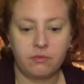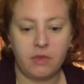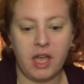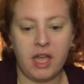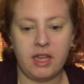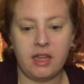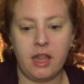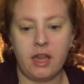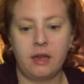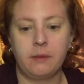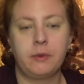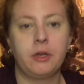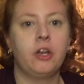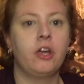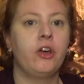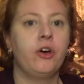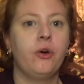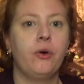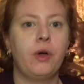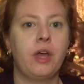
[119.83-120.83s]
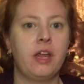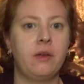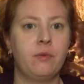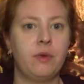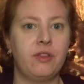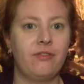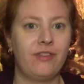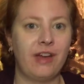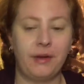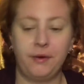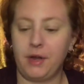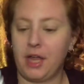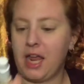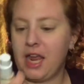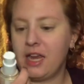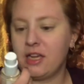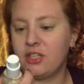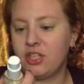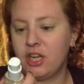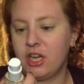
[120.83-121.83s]
And then I'm gonna go in with
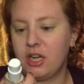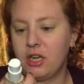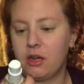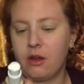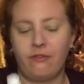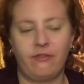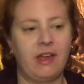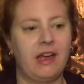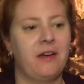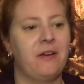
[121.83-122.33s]
foundation.